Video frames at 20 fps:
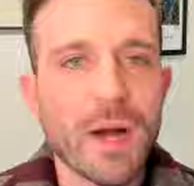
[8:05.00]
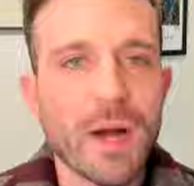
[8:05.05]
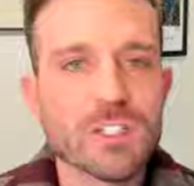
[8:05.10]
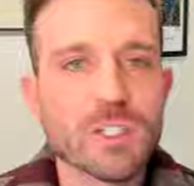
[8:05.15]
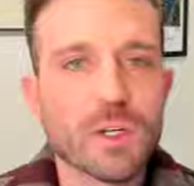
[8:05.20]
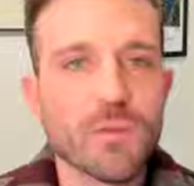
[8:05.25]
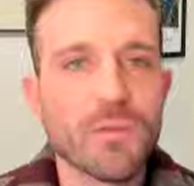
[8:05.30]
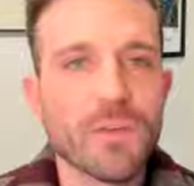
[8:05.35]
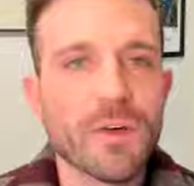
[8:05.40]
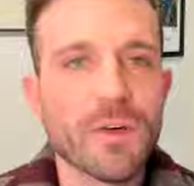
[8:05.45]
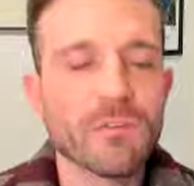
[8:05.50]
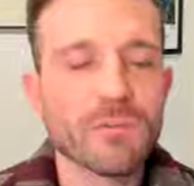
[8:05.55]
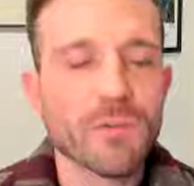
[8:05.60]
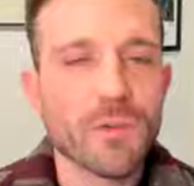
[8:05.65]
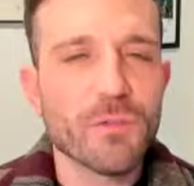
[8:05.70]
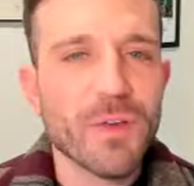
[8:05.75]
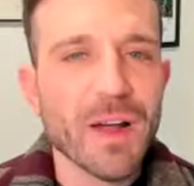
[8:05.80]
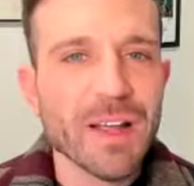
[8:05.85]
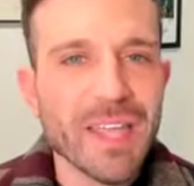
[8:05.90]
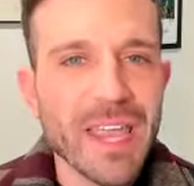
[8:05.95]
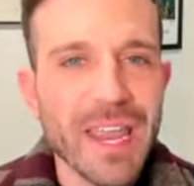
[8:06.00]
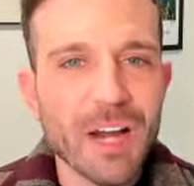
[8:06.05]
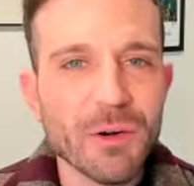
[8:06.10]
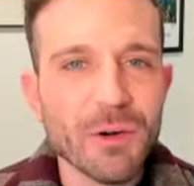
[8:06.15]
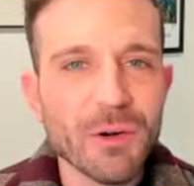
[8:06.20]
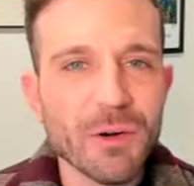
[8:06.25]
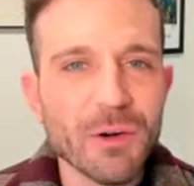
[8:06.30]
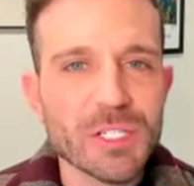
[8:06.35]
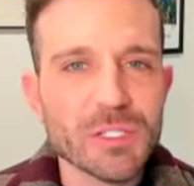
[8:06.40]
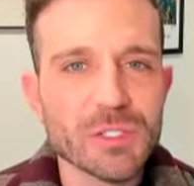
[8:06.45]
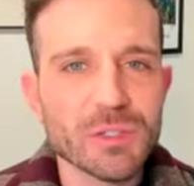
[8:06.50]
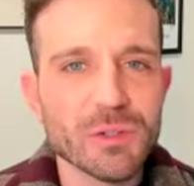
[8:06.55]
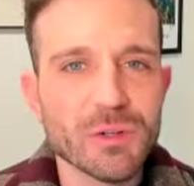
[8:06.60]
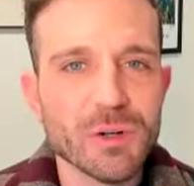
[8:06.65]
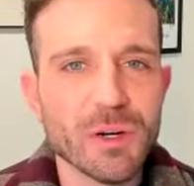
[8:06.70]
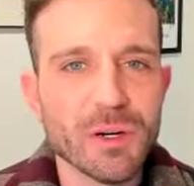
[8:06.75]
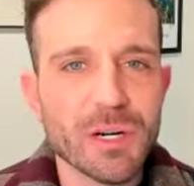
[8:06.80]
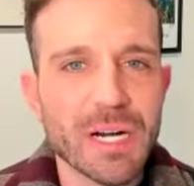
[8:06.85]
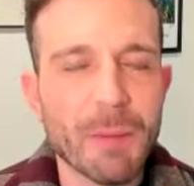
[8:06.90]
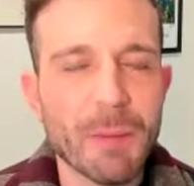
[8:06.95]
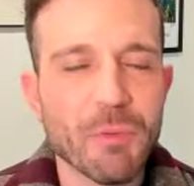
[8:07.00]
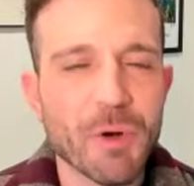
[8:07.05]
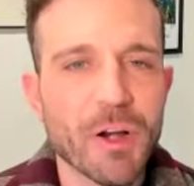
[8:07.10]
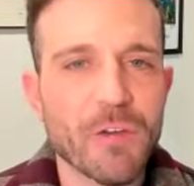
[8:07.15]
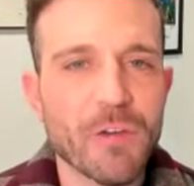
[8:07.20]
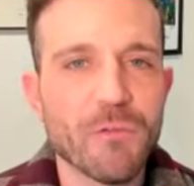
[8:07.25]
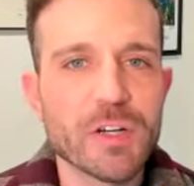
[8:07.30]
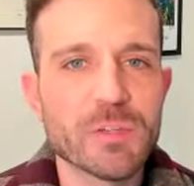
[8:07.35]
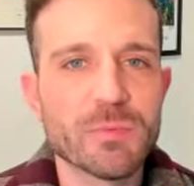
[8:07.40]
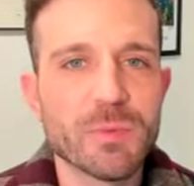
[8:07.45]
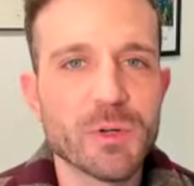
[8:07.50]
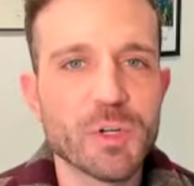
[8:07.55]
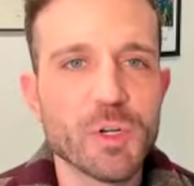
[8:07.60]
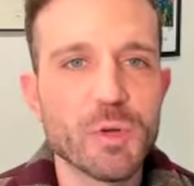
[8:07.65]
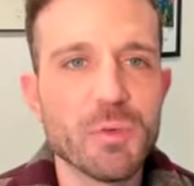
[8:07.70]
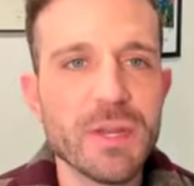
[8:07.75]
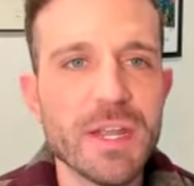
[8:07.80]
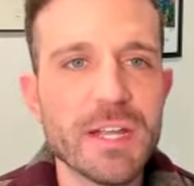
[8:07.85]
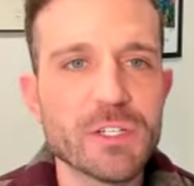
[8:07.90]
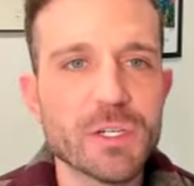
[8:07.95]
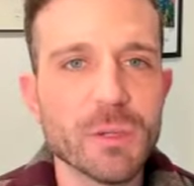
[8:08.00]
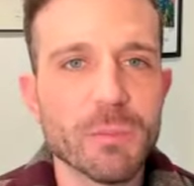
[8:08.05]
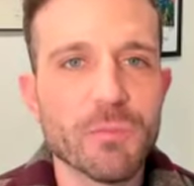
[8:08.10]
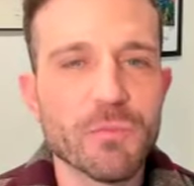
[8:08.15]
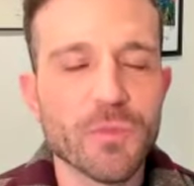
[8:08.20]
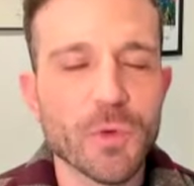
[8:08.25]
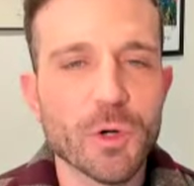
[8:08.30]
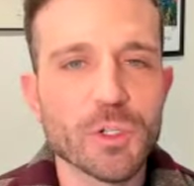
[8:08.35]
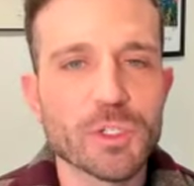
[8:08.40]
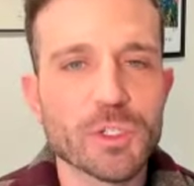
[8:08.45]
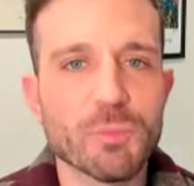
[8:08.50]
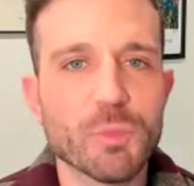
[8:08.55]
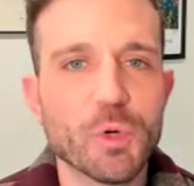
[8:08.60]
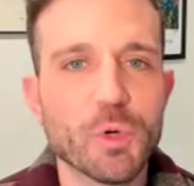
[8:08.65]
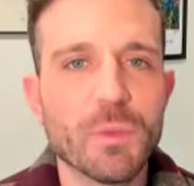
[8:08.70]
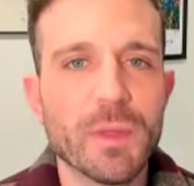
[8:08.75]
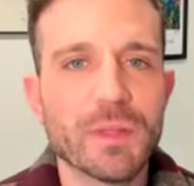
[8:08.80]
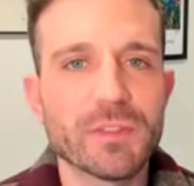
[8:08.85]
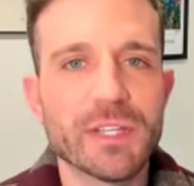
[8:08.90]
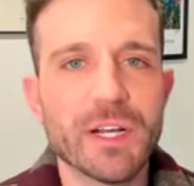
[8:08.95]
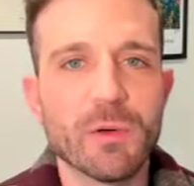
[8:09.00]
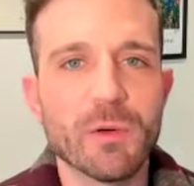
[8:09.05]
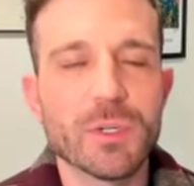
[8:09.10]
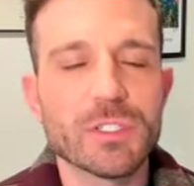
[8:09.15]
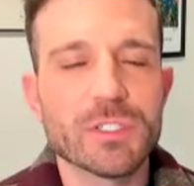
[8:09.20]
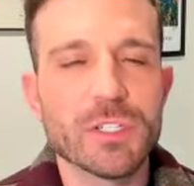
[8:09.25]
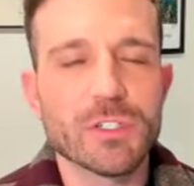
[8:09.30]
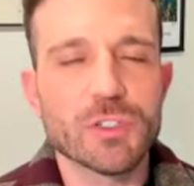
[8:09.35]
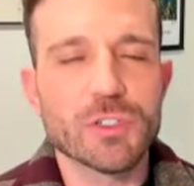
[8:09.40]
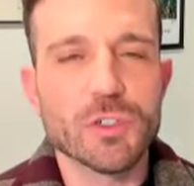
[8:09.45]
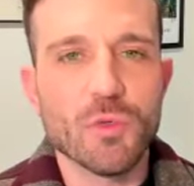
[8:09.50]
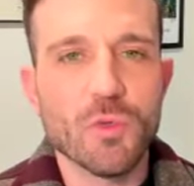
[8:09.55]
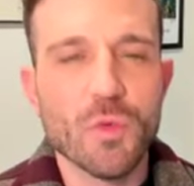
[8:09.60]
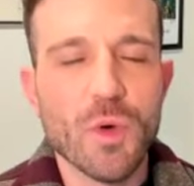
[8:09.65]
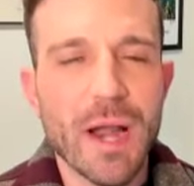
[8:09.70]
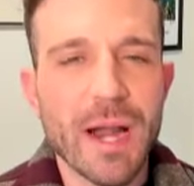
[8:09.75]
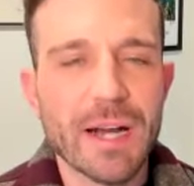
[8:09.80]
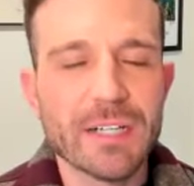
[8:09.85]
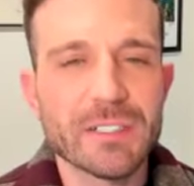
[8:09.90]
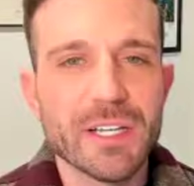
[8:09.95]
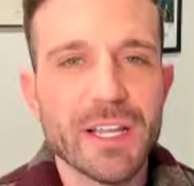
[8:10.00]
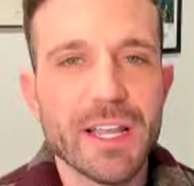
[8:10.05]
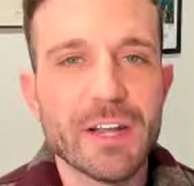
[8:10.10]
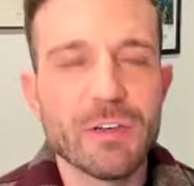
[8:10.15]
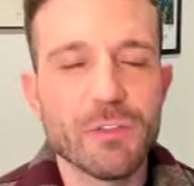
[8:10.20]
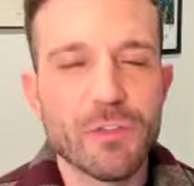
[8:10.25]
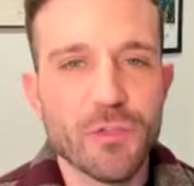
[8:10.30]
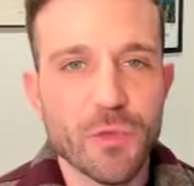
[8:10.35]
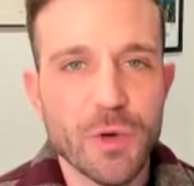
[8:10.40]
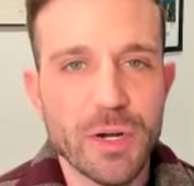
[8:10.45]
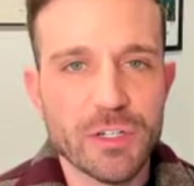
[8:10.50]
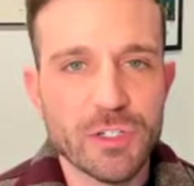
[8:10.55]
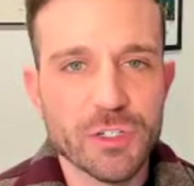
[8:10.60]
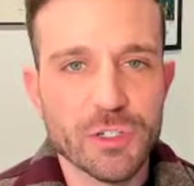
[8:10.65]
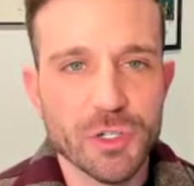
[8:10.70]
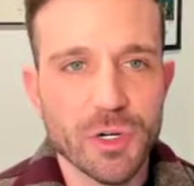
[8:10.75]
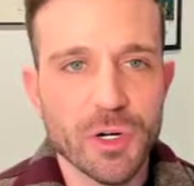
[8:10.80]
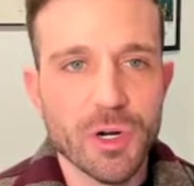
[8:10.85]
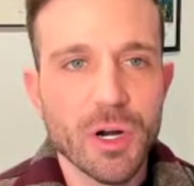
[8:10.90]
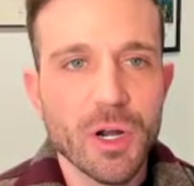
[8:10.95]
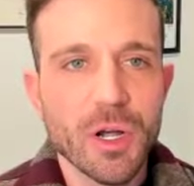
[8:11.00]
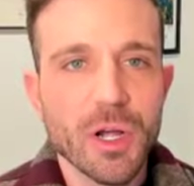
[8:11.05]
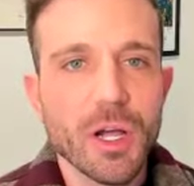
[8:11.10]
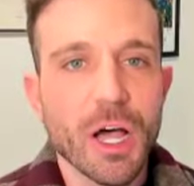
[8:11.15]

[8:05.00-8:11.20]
Right. So for vicarious copyright infringement, you need to first prove that there was a direct infringer,